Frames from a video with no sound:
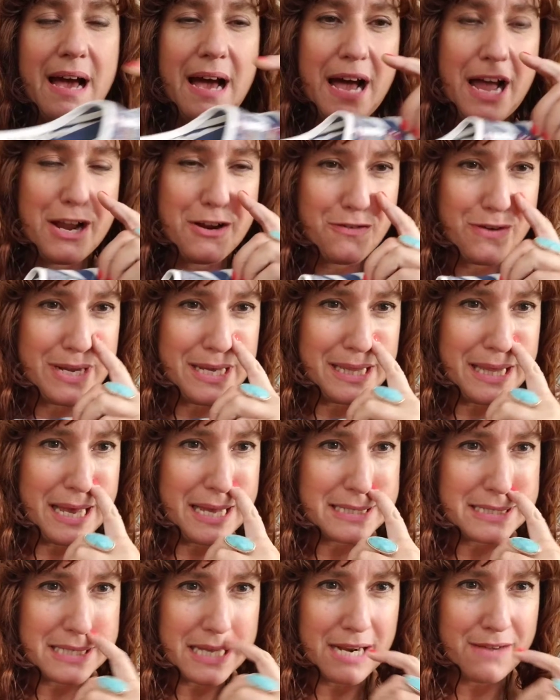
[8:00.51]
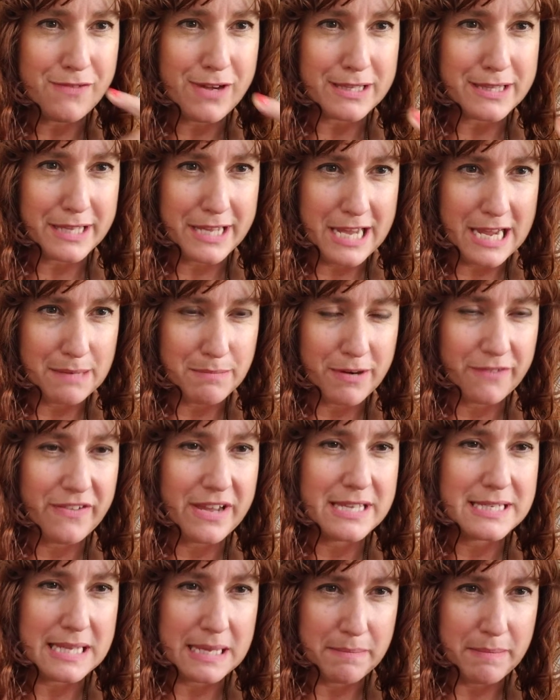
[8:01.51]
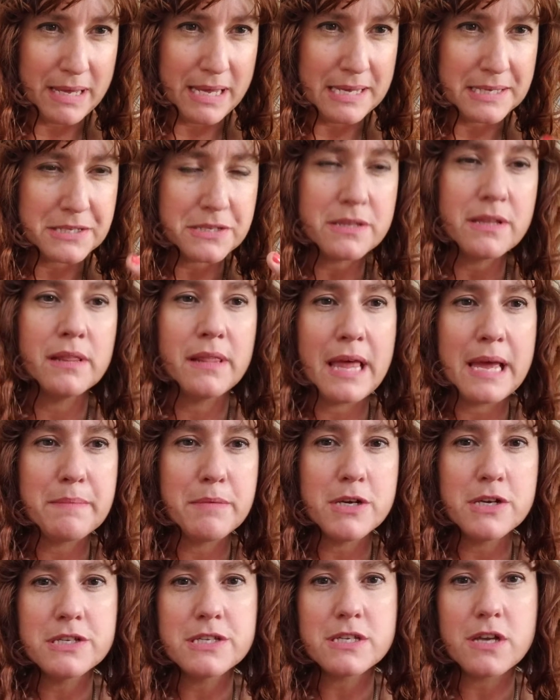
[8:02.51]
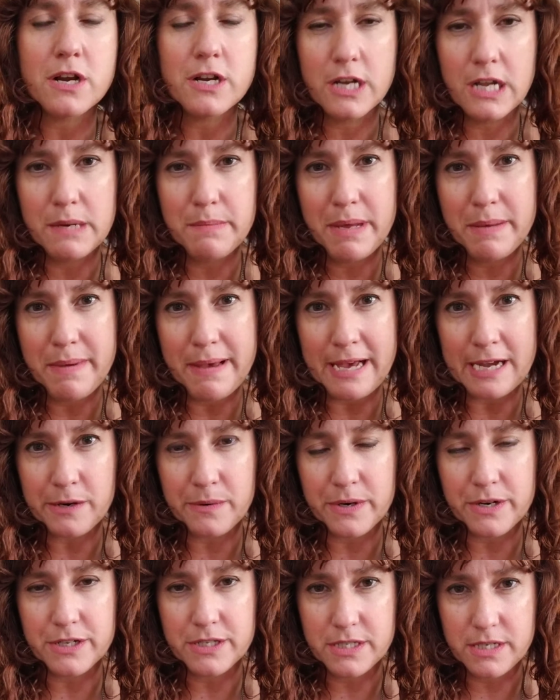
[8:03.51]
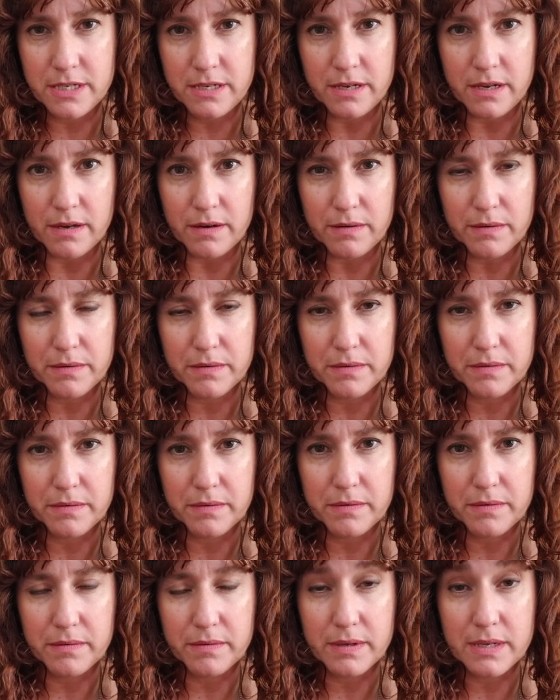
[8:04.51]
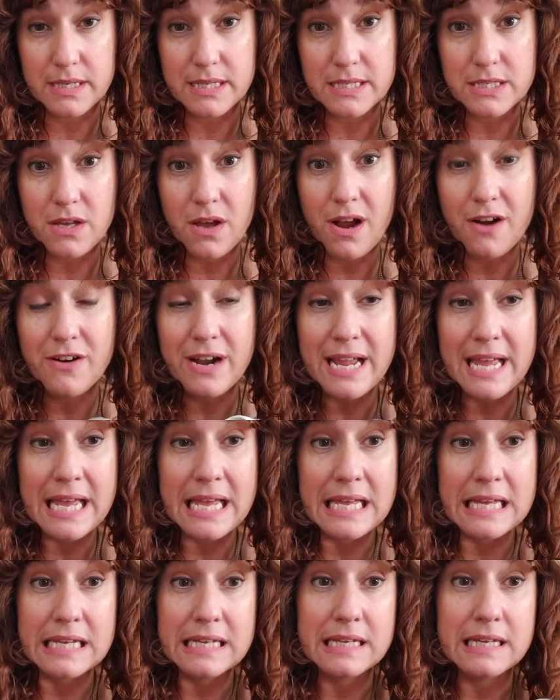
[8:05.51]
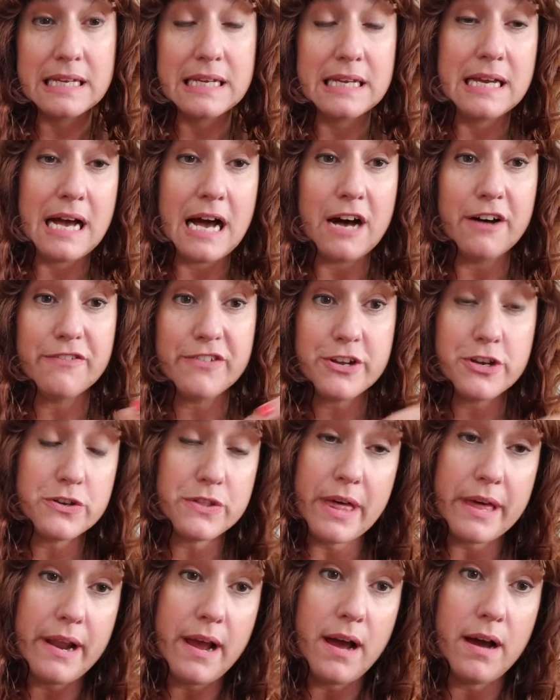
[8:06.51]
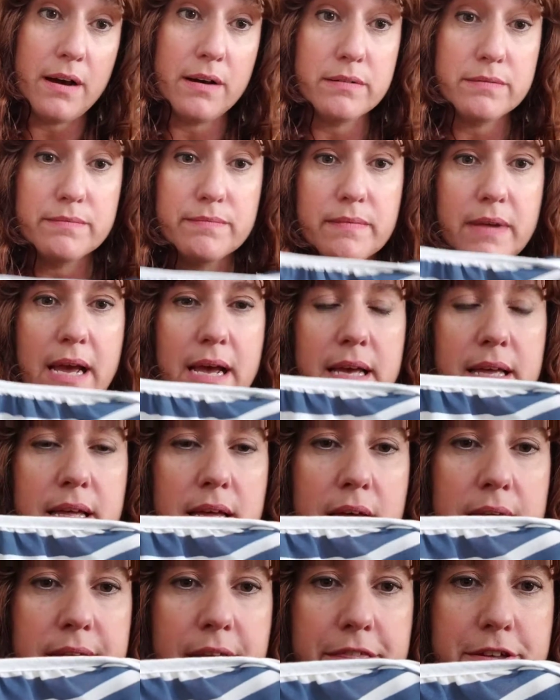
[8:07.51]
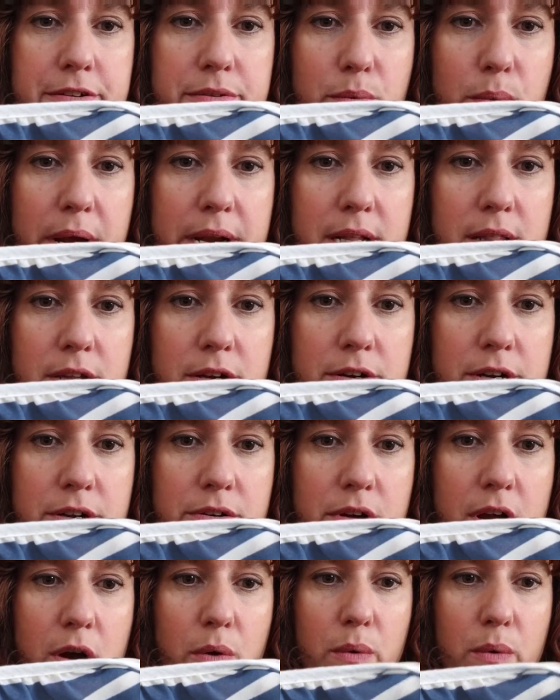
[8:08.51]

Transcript: I realize that I've got the camera facing me, so the labels are going to be backwards to you. Sorry. I'll figure that out. Uh, another way to learn and grow,